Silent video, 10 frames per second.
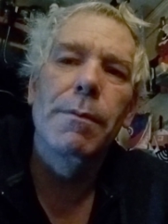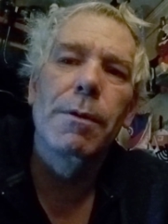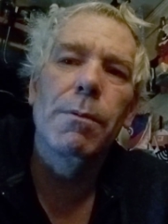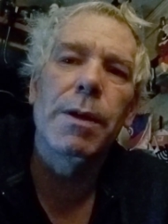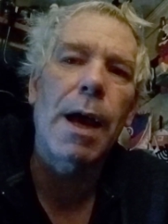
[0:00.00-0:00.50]

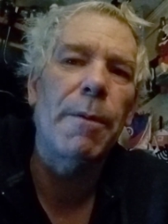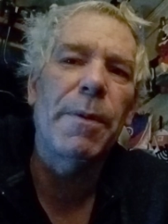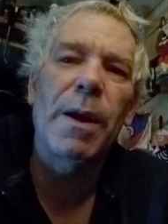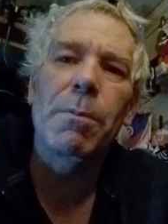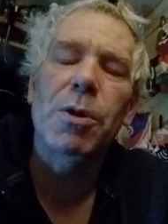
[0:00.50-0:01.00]
without
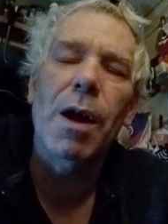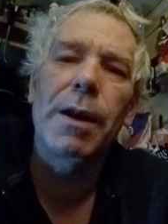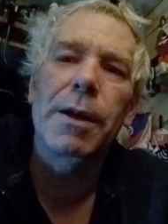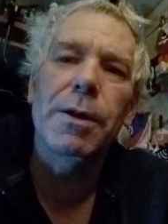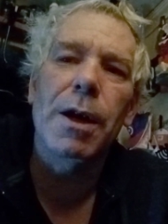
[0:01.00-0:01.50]
them trying
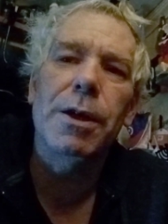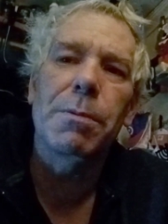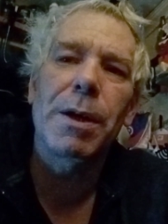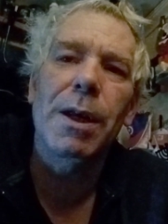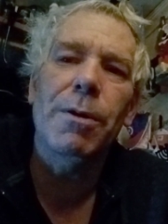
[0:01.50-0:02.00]
to touch
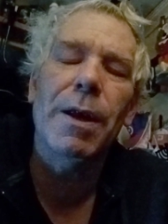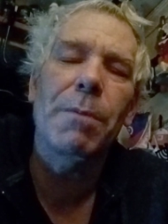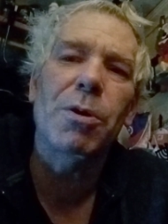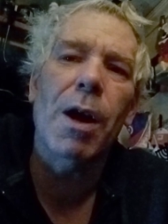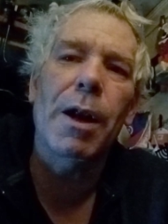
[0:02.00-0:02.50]
me or them
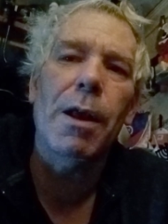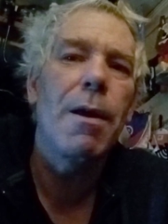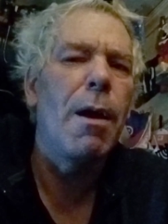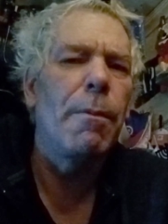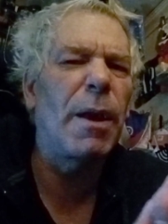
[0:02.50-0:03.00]
trying to.
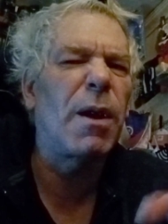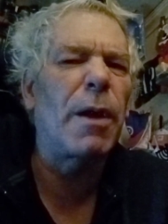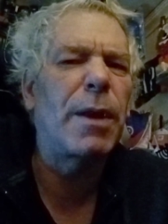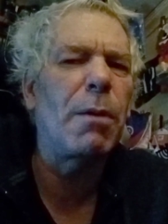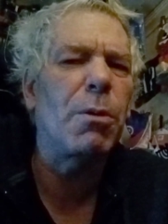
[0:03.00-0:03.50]
They
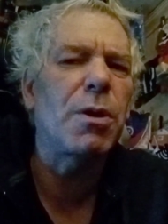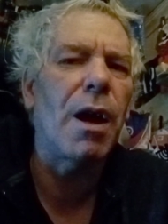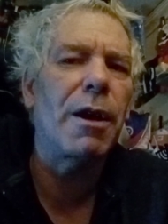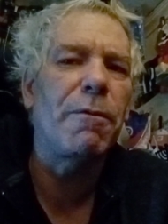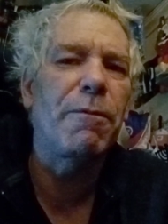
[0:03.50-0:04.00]
thought they were
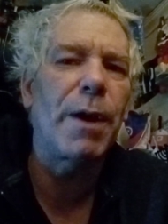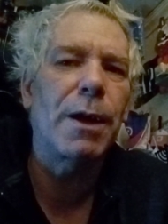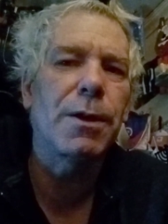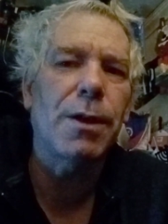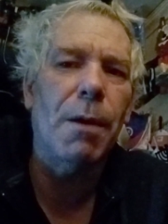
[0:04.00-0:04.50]
trying to
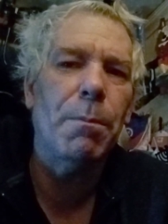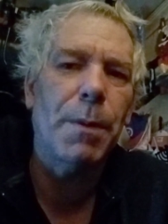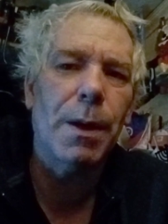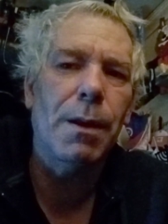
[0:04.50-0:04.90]
fix something.